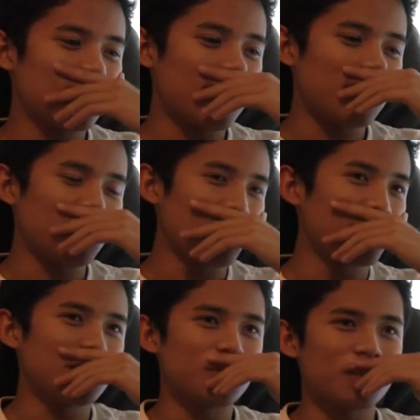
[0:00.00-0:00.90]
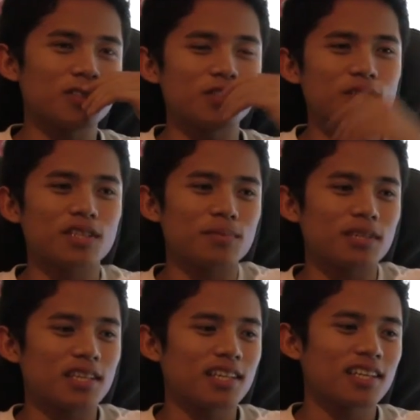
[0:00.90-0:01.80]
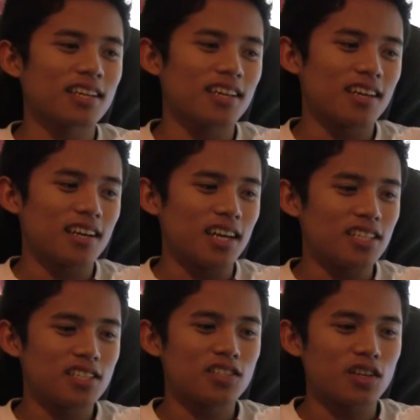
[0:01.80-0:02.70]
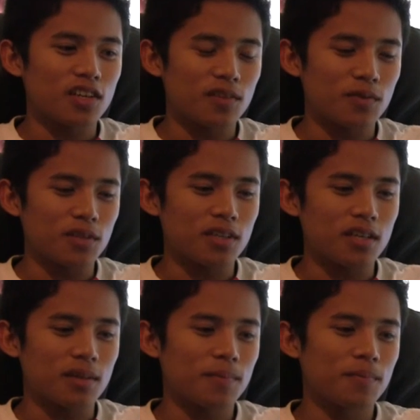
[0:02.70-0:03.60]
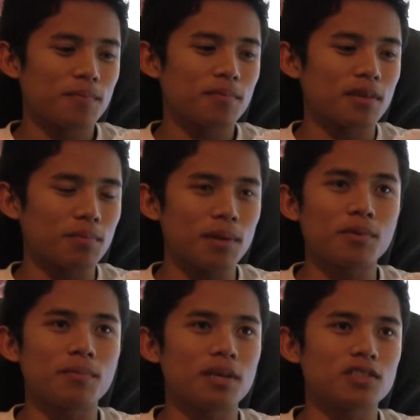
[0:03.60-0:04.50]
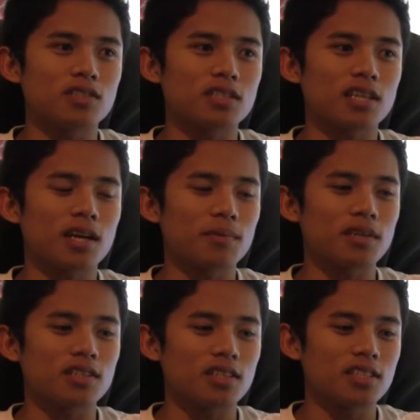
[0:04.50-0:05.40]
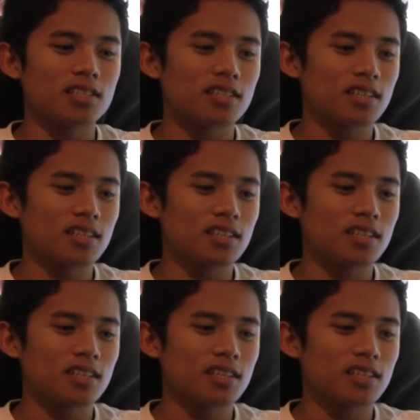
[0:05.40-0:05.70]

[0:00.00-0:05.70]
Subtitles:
I had no idea what I was doing in the beginning. I just started off with like paper and pencils, like how am I gonna do this?